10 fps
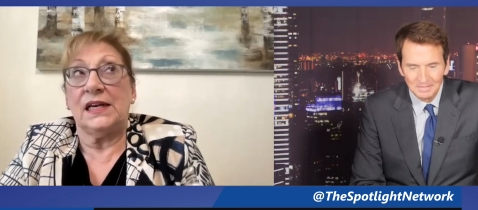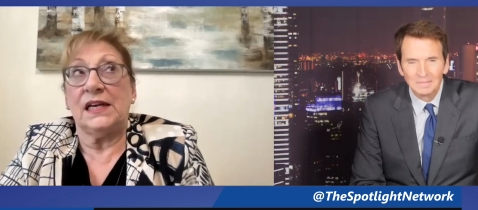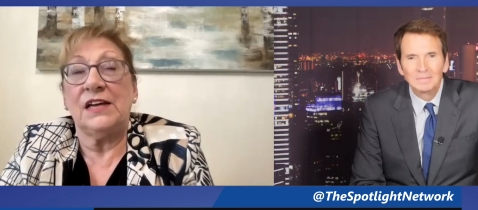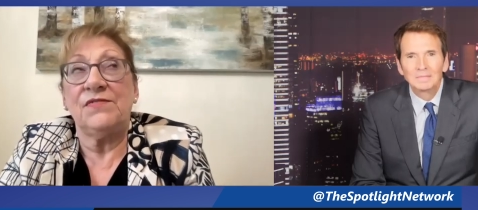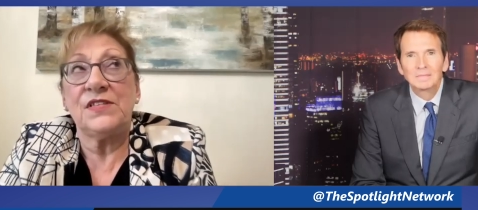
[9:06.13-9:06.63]

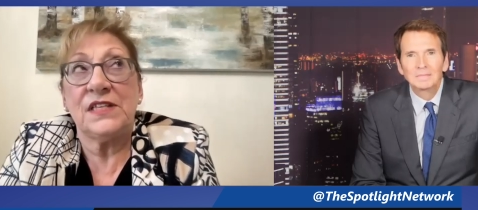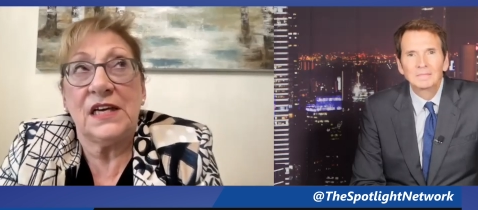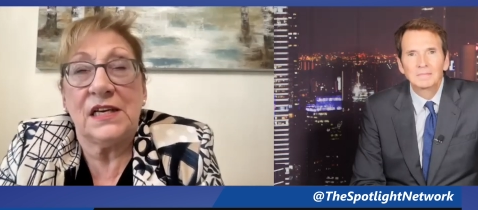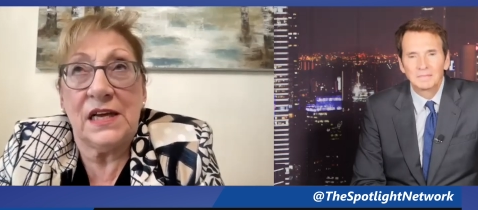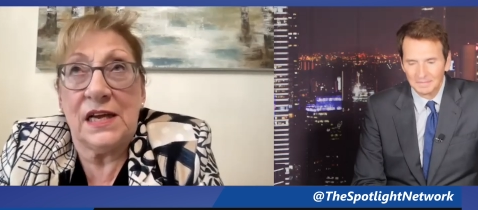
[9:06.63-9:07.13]
Speaker 1: leaves
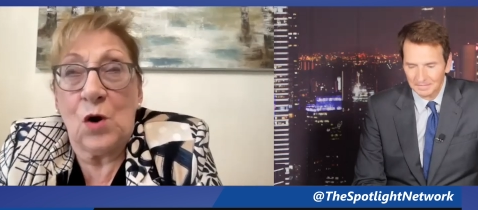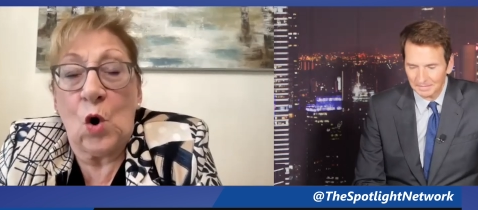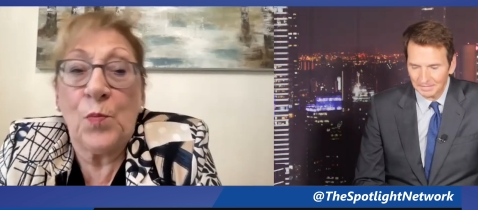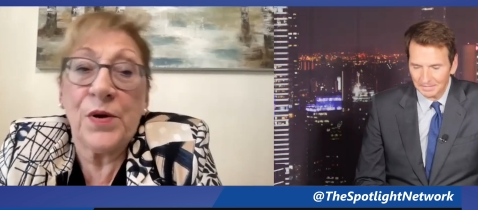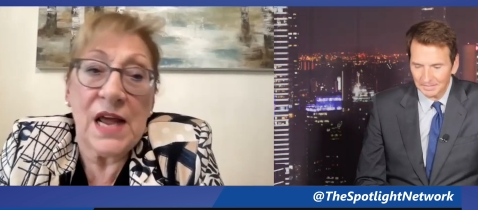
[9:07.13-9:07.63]
it an
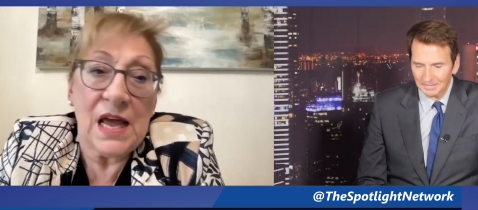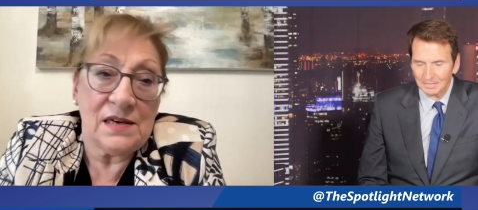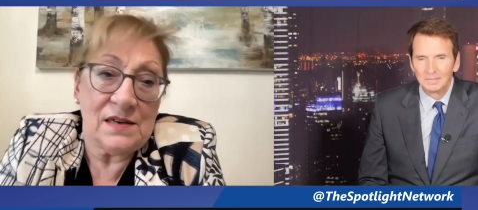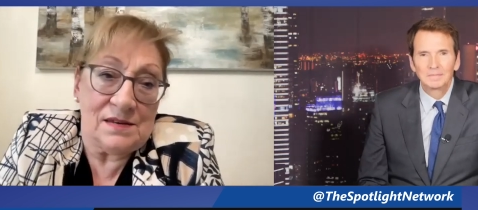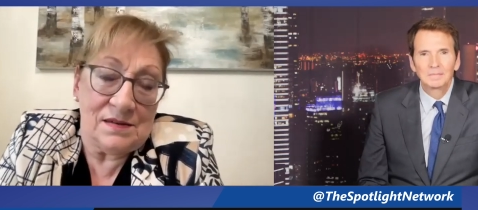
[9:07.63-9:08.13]

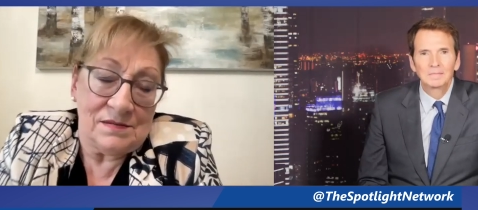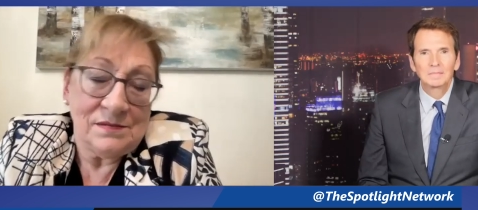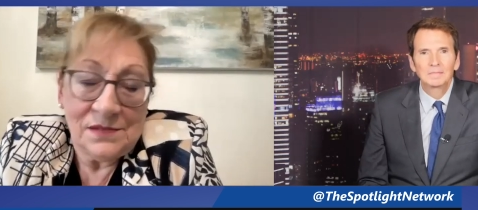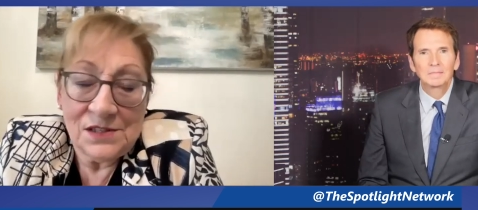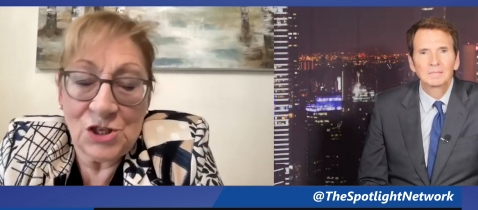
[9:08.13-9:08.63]
open-ended
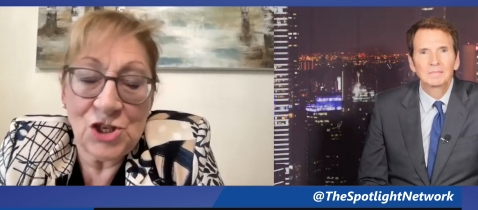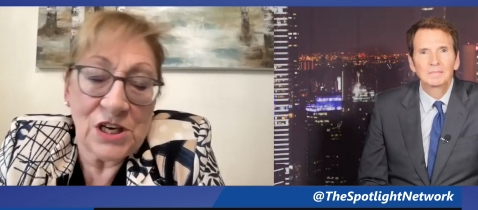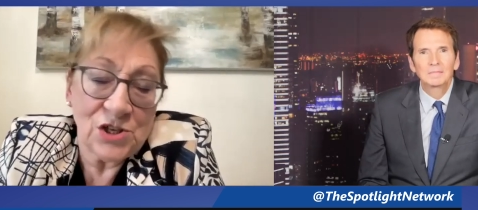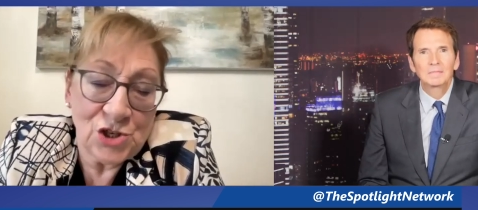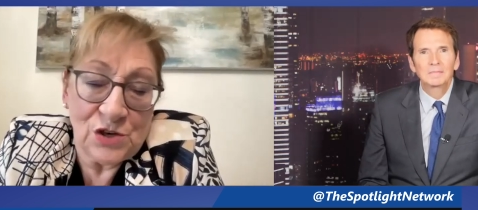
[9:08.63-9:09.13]

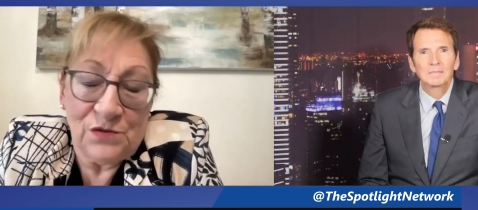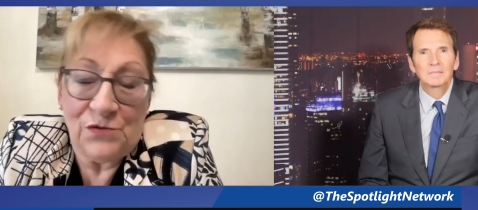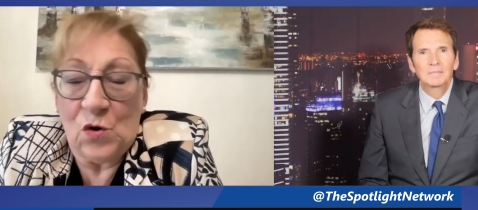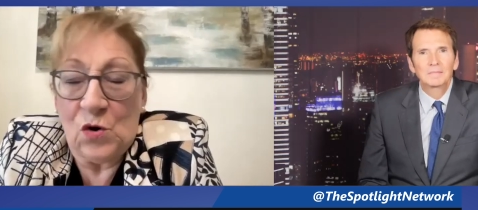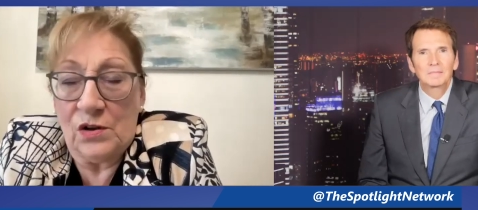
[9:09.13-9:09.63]
suggestion
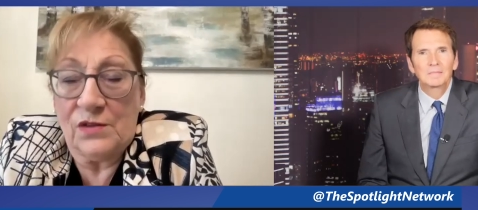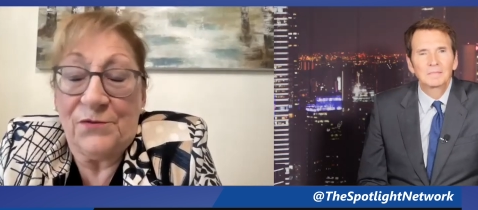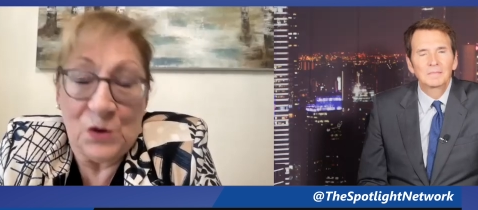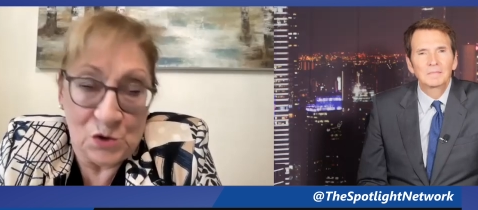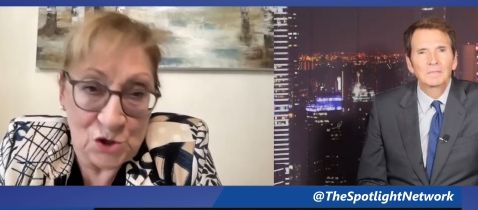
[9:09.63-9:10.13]
for the
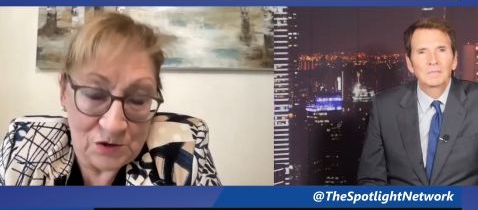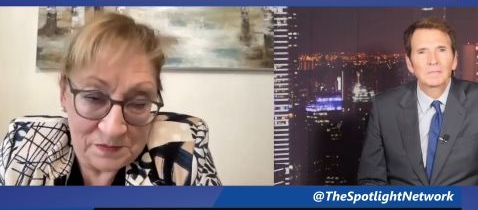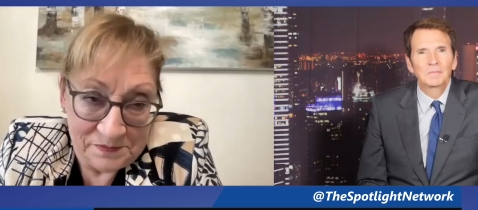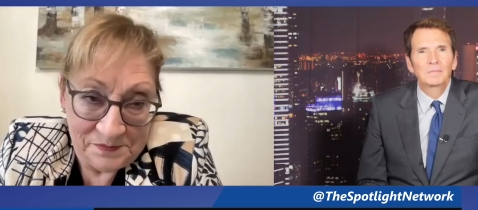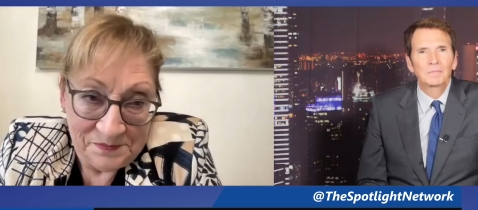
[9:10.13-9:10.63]
future.
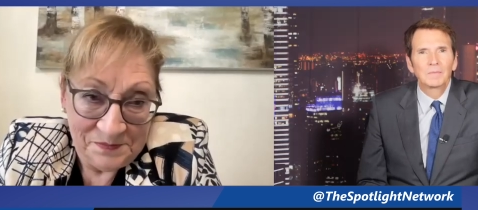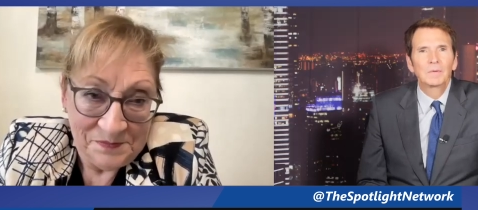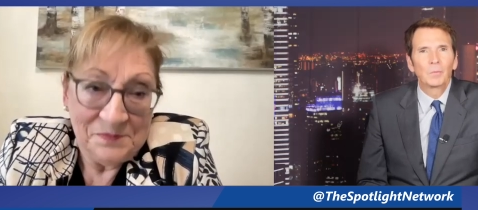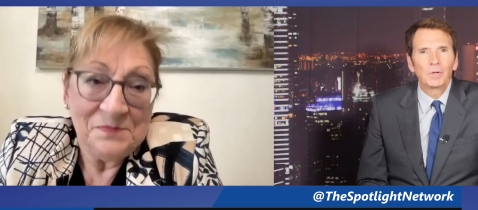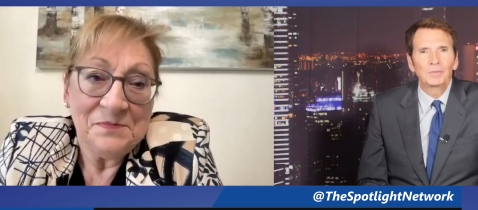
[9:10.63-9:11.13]

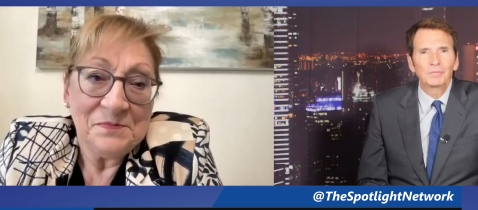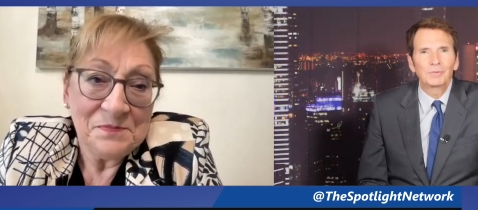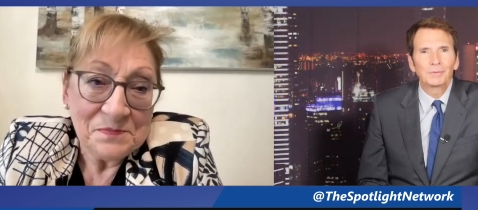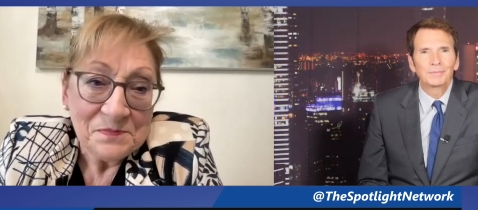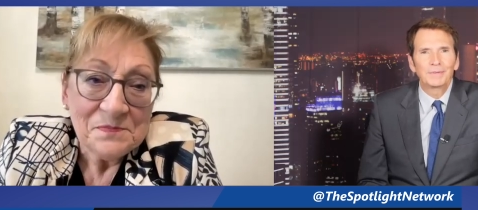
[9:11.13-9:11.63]

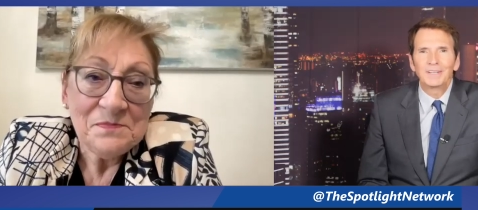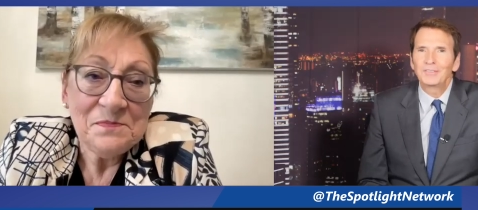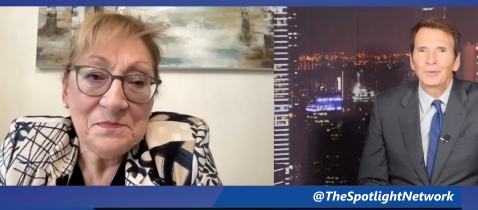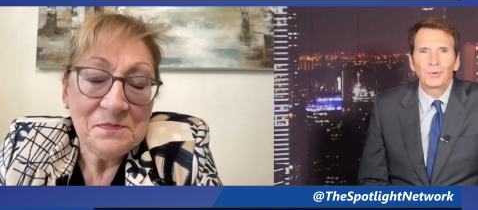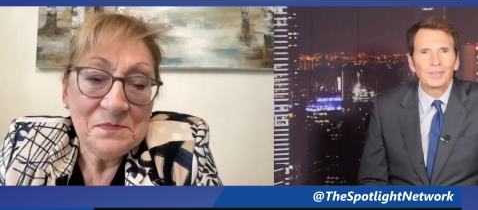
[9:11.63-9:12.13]
Speaker 2: Wonderful. That's
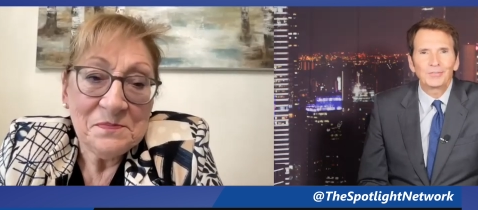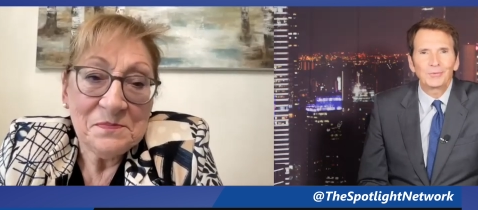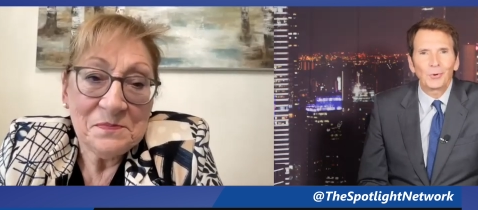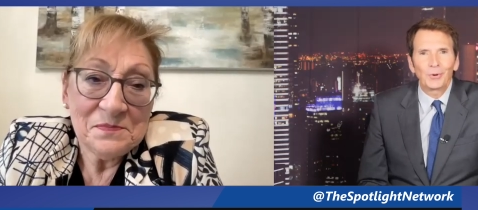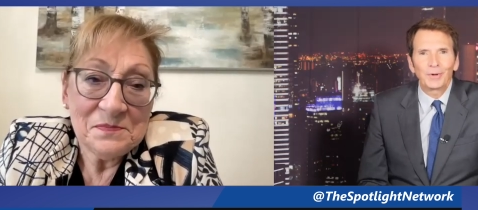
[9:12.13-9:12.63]
a great
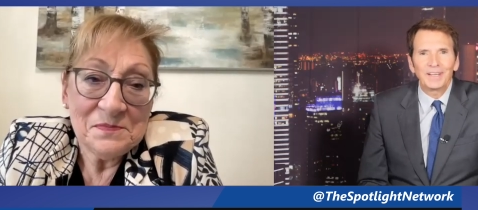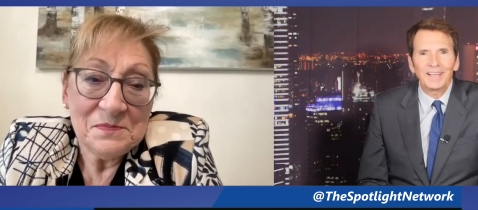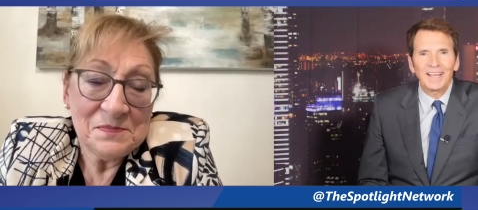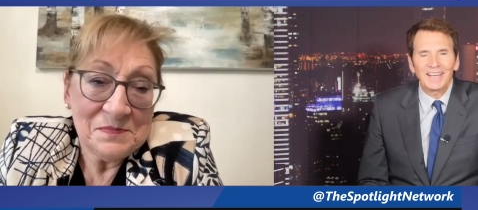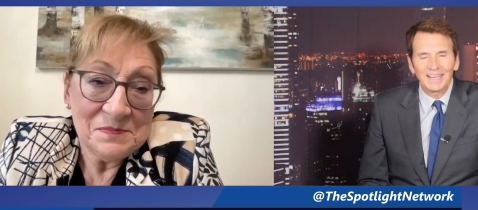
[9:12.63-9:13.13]

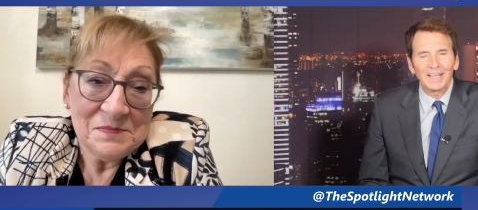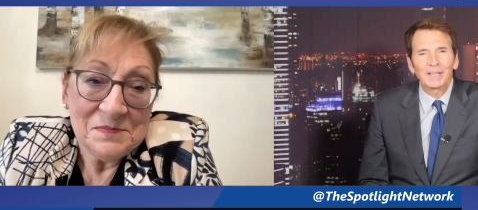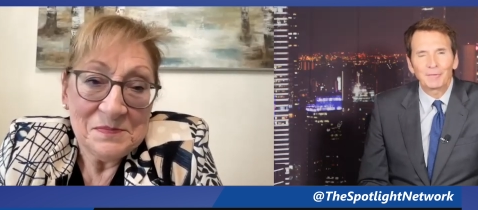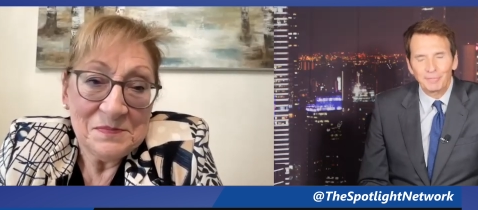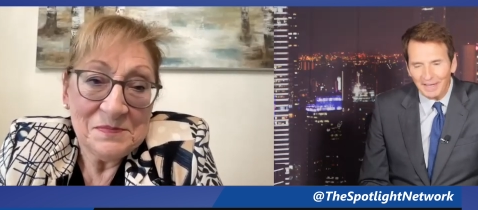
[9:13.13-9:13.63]
story. And I
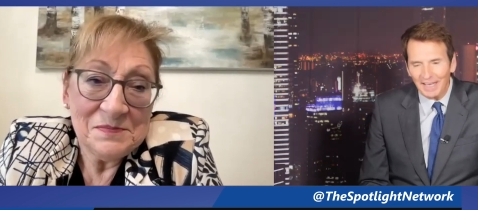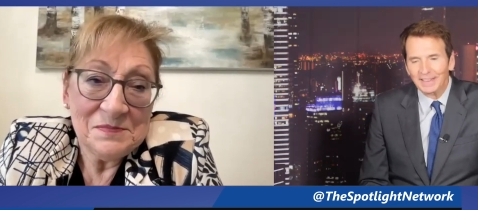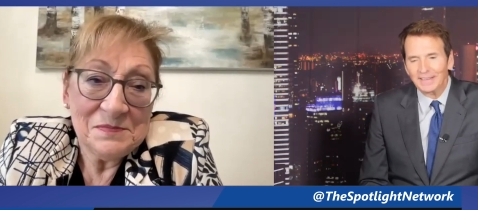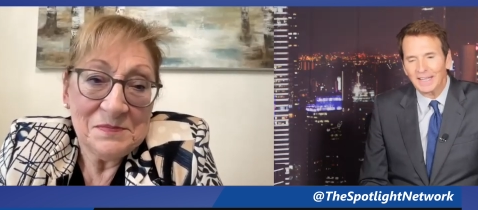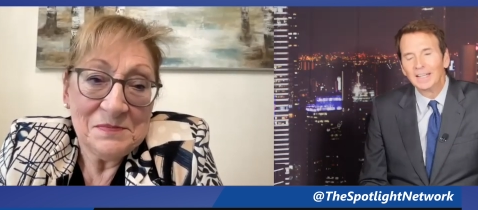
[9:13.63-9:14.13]
like the
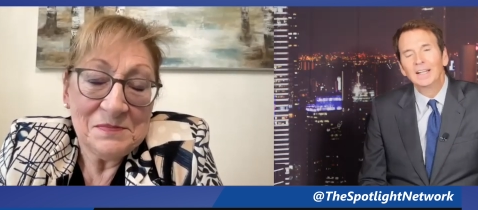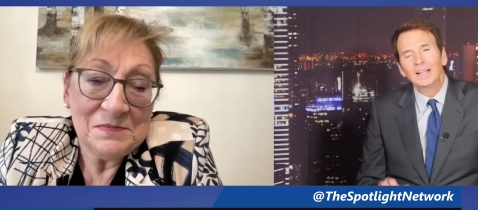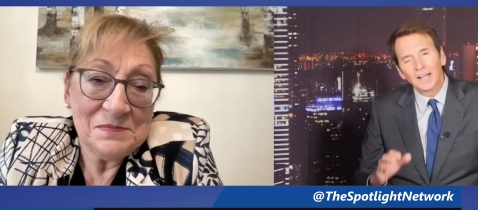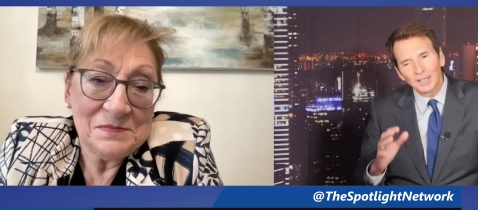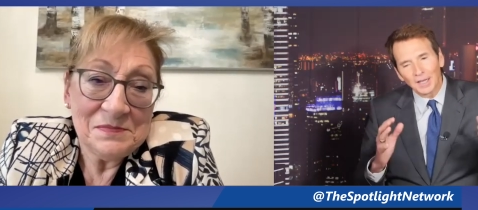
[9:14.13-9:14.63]
fact that
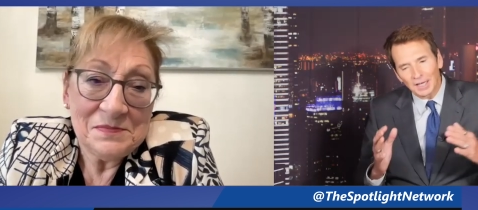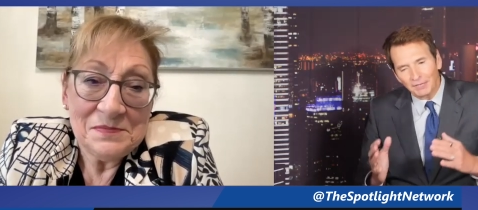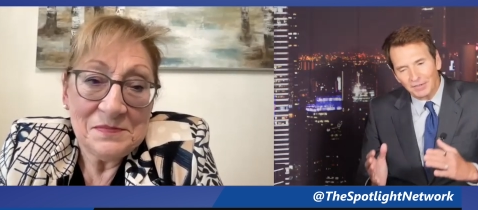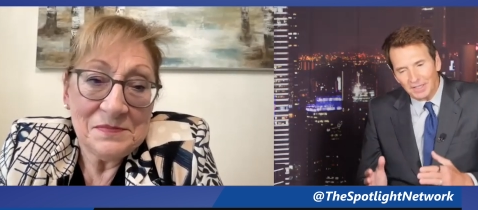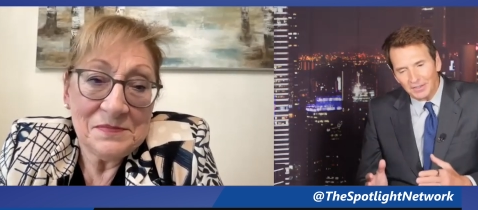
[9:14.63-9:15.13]
a lot
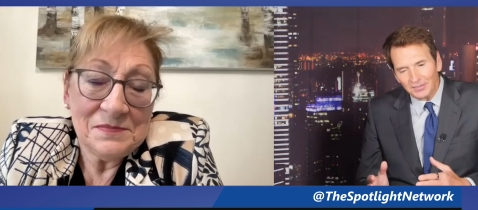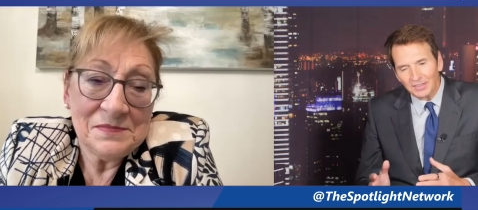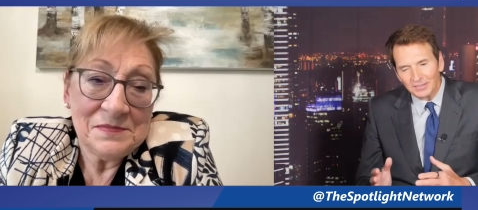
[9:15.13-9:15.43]
of it is